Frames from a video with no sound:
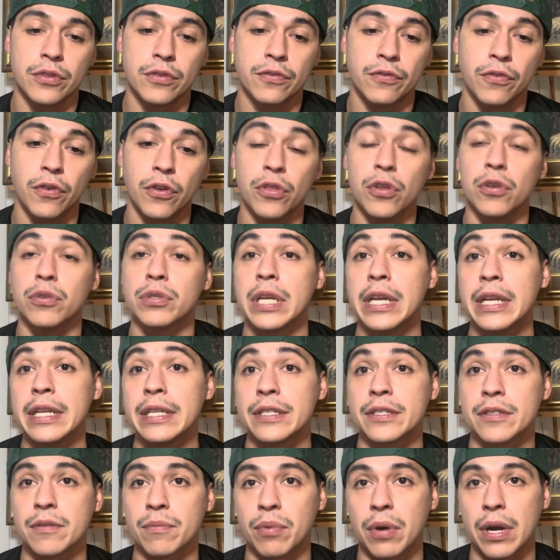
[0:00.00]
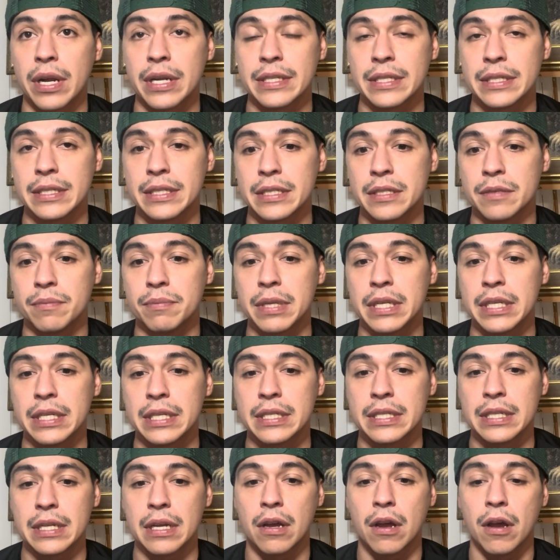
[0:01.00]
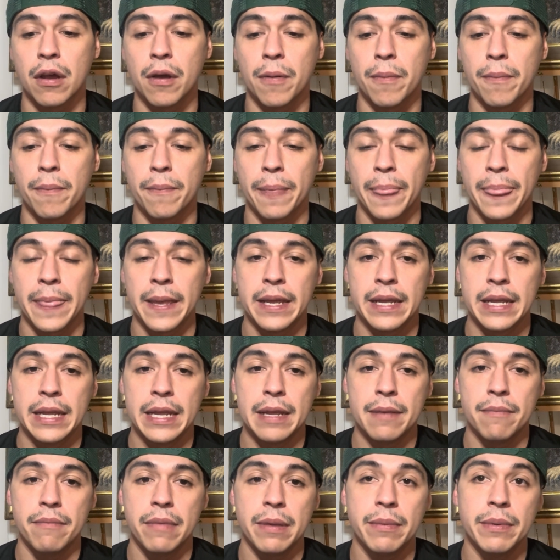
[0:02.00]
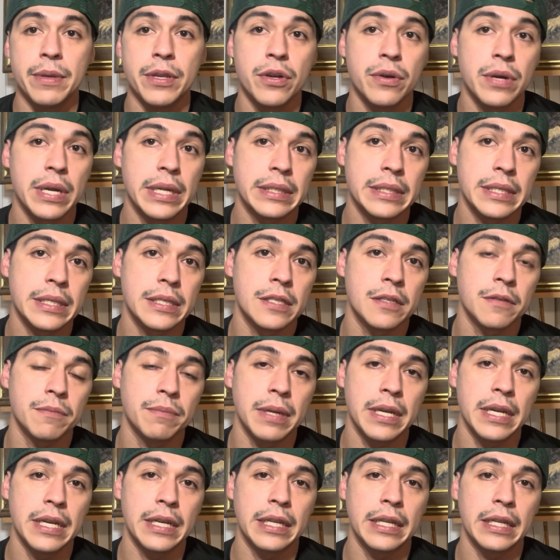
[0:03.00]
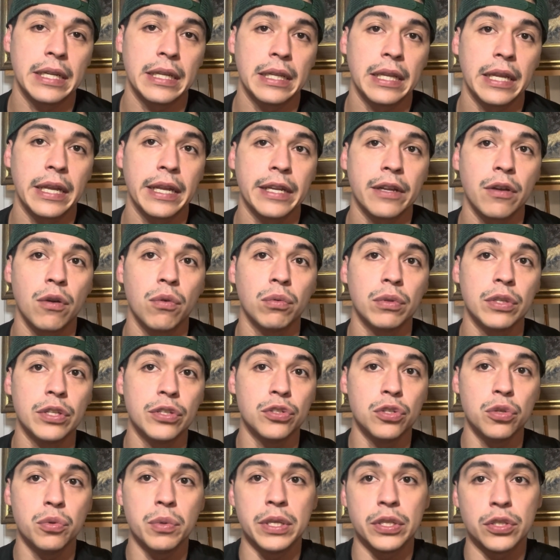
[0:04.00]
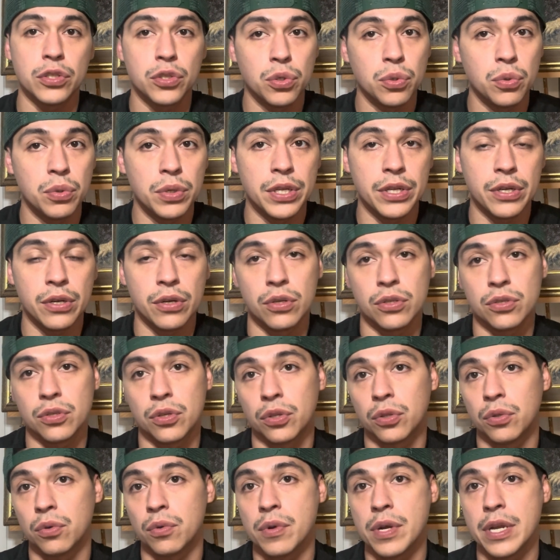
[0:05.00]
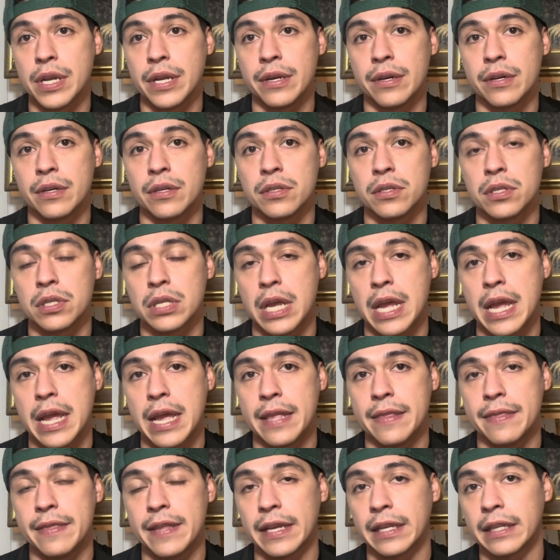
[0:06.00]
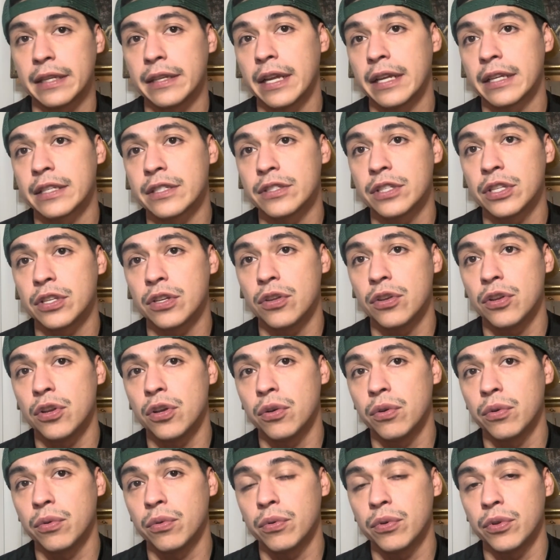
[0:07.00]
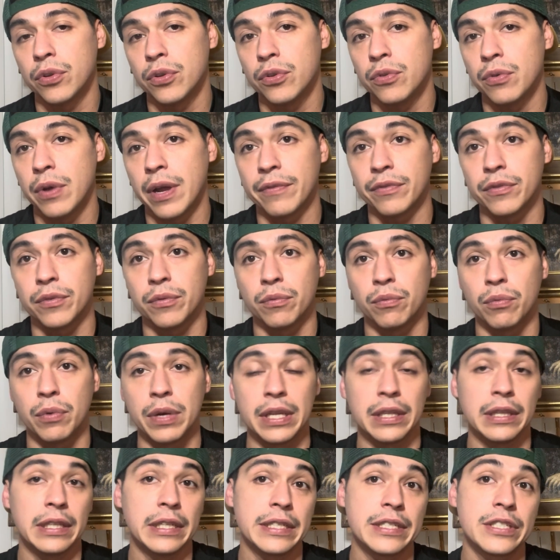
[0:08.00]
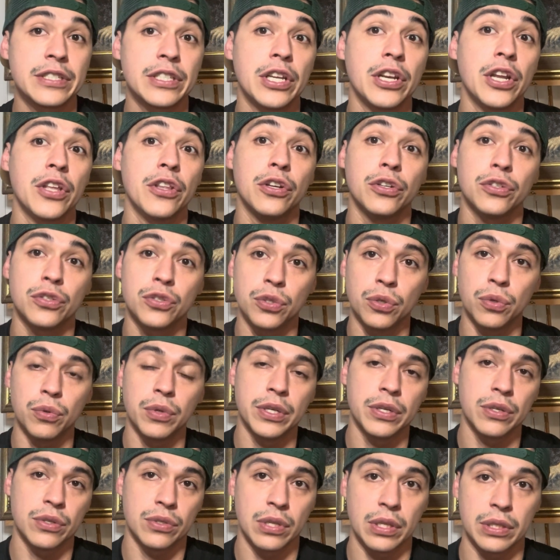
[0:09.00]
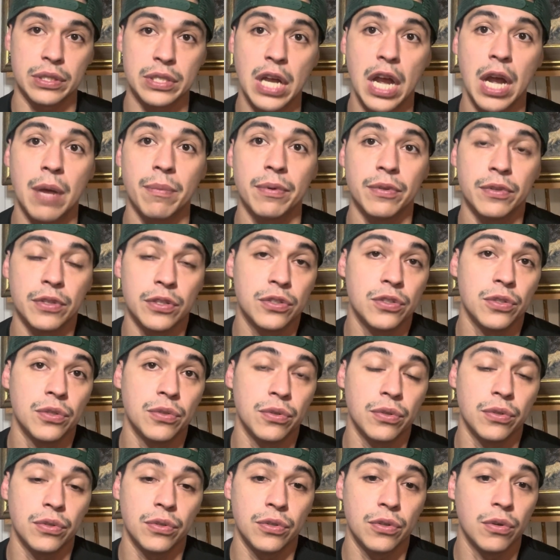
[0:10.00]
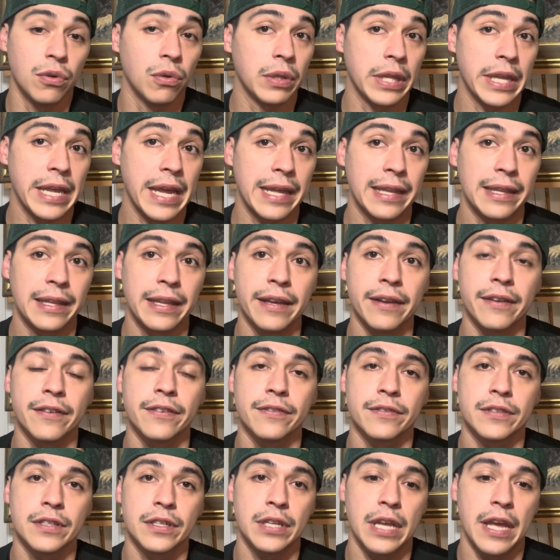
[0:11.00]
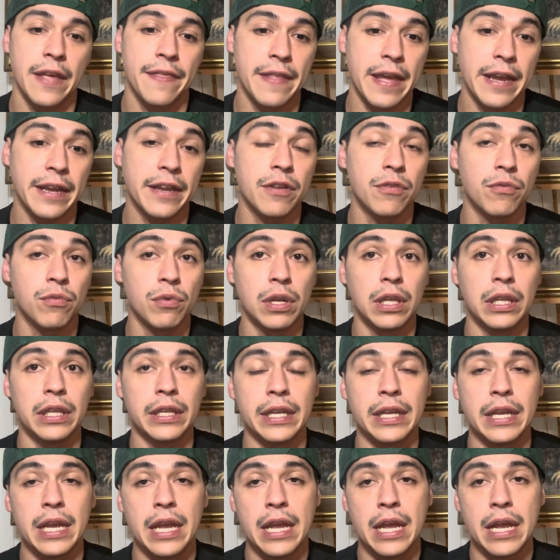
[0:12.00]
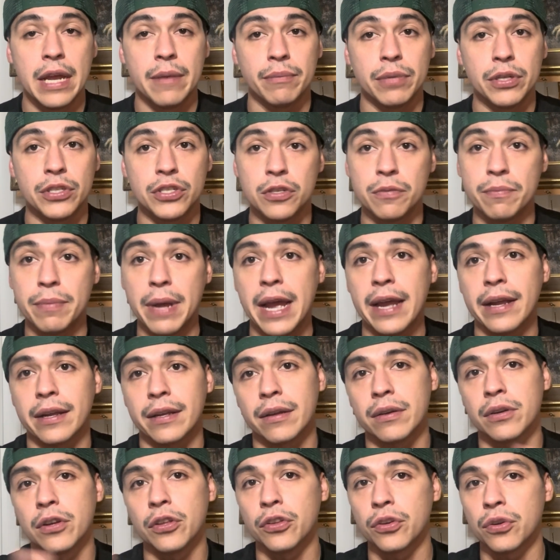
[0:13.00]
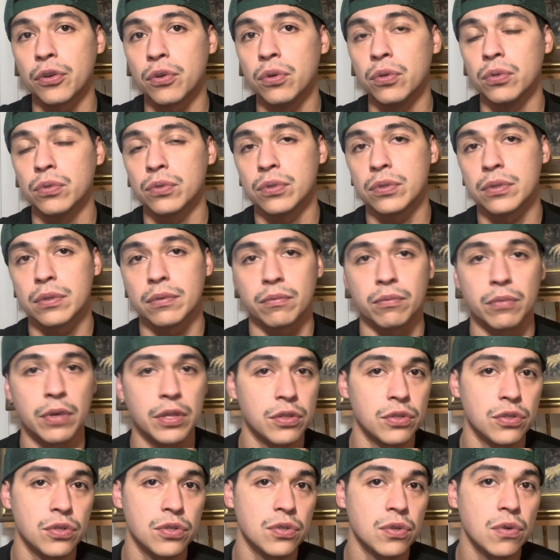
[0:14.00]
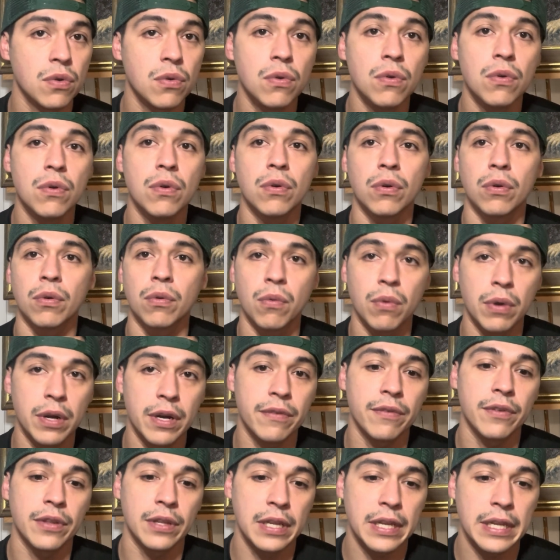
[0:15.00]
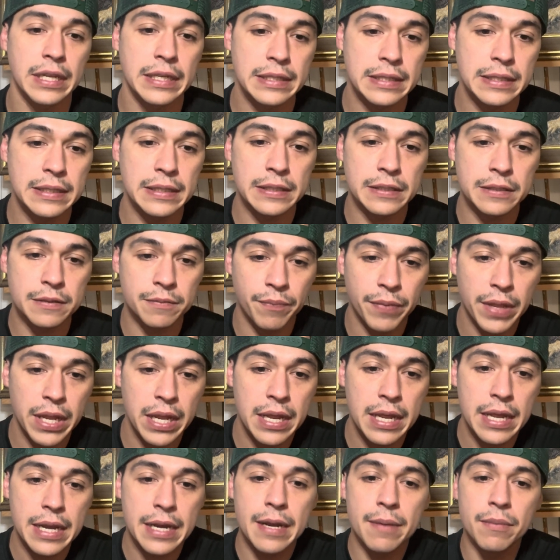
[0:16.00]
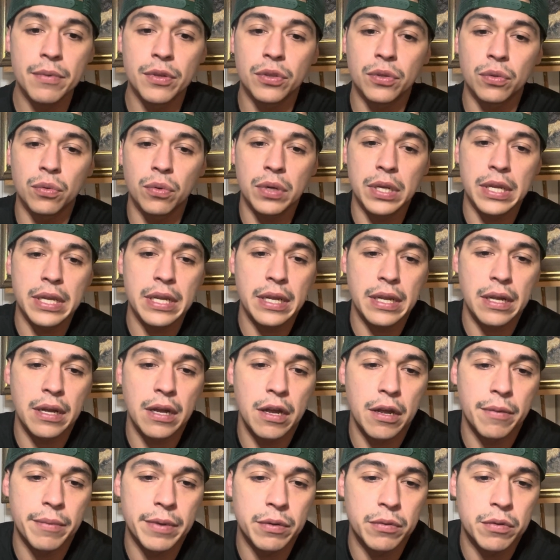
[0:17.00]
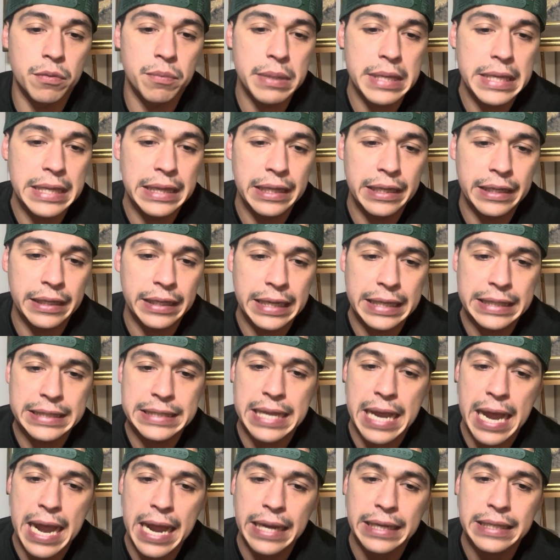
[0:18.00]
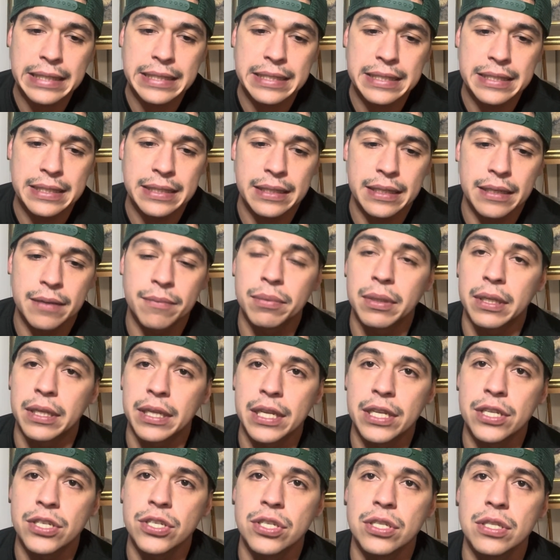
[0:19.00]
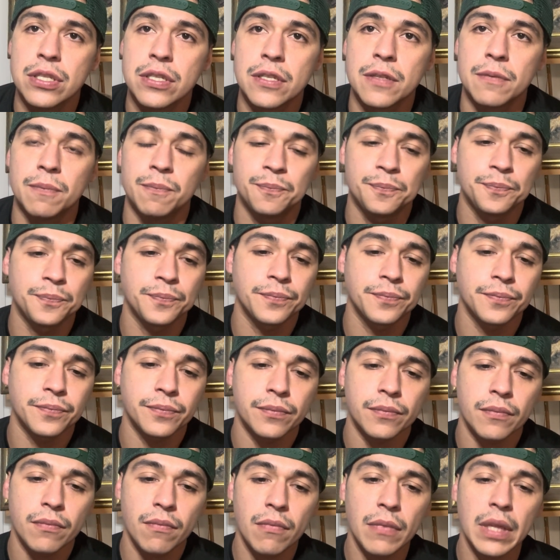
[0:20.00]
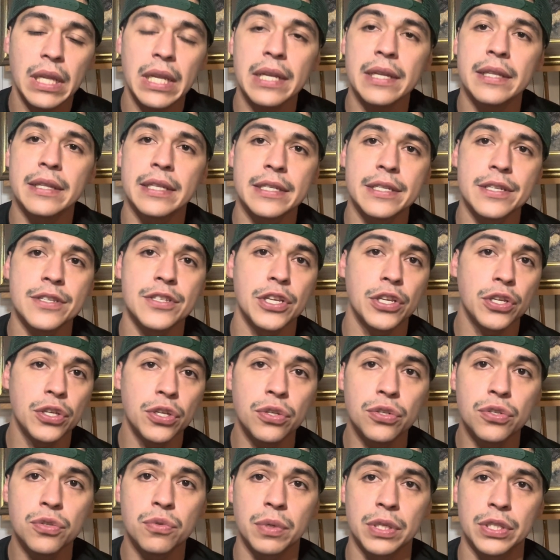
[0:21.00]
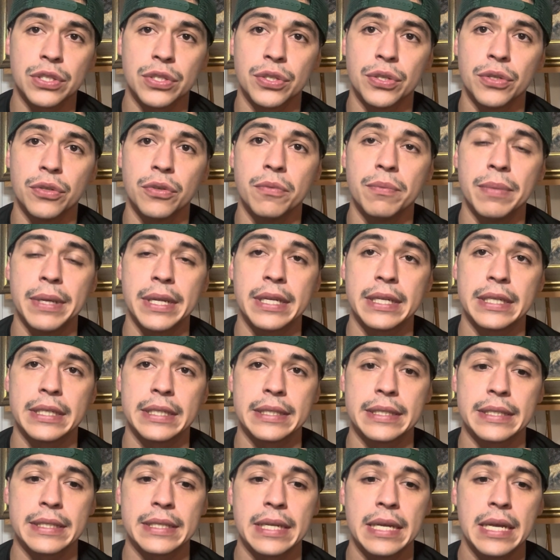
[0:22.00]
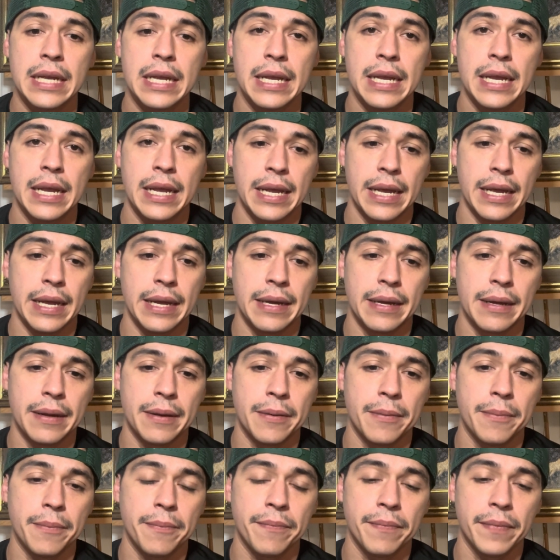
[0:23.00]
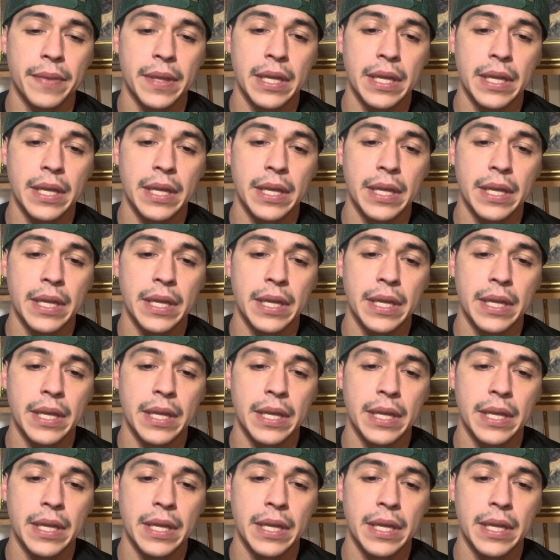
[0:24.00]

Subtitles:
for those hidden surprises because maybe you're anticipating like only doing 2 years or 3 years, and then next thing you know you have to reenlist another 2 years on top of the two you only had left, and that can really put you back on other goals, whether school or whatever the case is. Number three, it would be like tax implications. This is a huge one too because um,